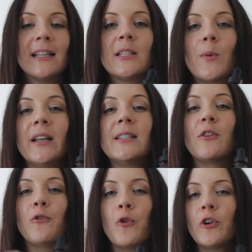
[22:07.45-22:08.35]
This one is the
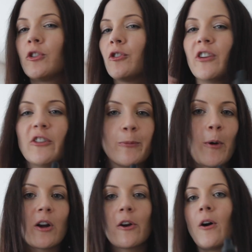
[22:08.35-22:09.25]
4th or 5th
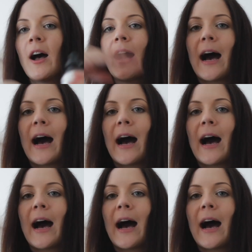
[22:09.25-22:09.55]
bottle.